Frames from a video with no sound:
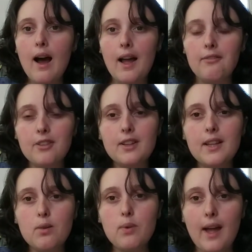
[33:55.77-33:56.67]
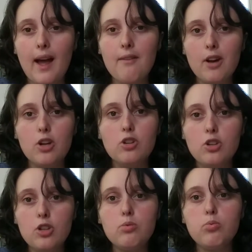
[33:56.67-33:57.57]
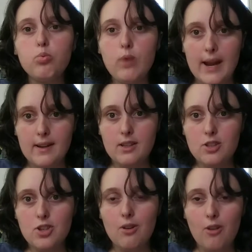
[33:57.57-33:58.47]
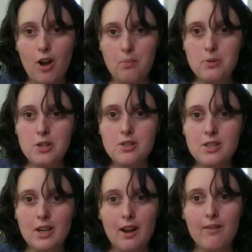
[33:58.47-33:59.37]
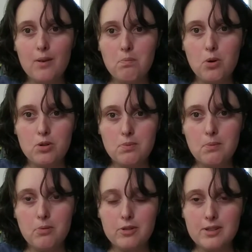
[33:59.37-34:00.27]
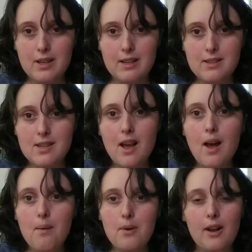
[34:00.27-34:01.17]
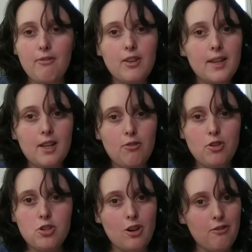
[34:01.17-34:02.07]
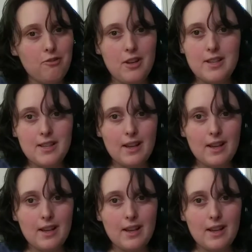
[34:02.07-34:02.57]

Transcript: I feel like we have a good range of options to cover most people's needs. But I feel like if you start phasing